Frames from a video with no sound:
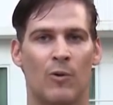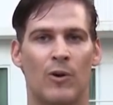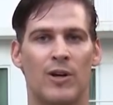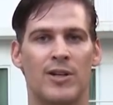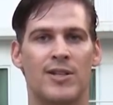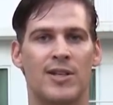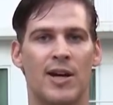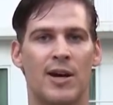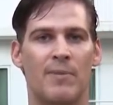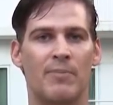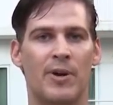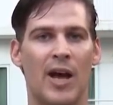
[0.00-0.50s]

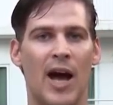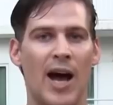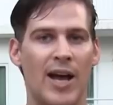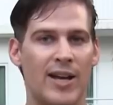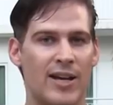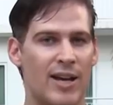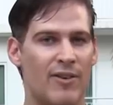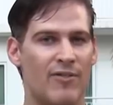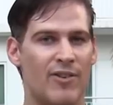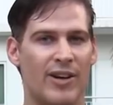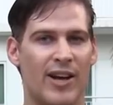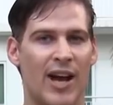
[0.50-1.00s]
where some
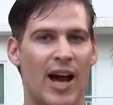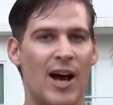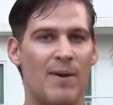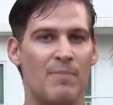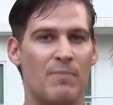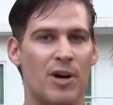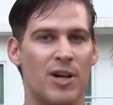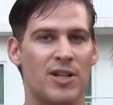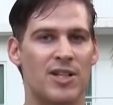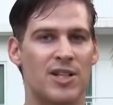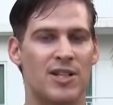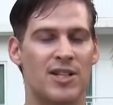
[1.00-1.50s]
guy never
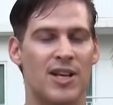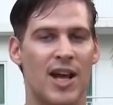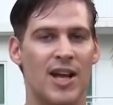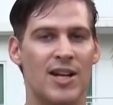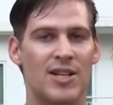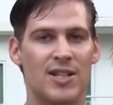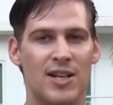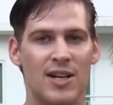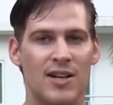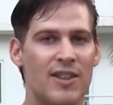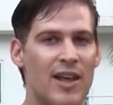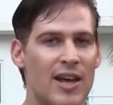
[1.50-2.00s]
got much
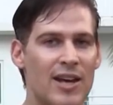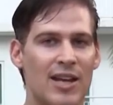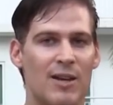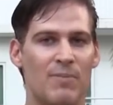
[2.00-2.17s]
attention and